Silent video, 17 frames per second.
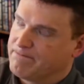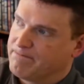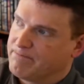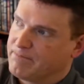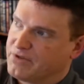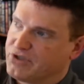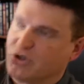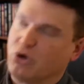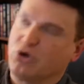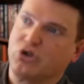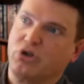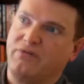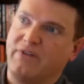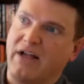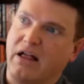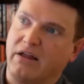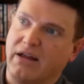social
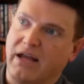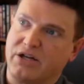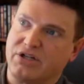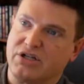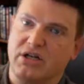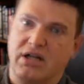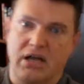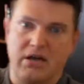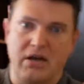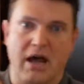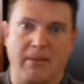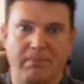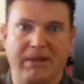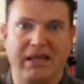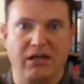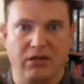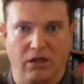validation, and not
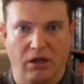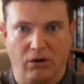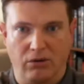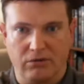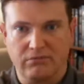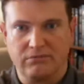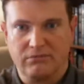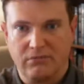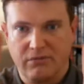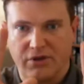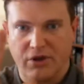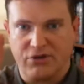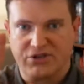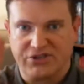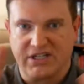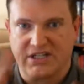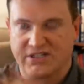being alone.
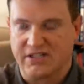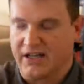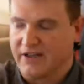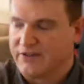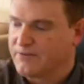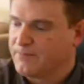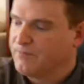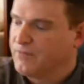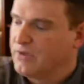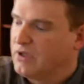Those 6 things.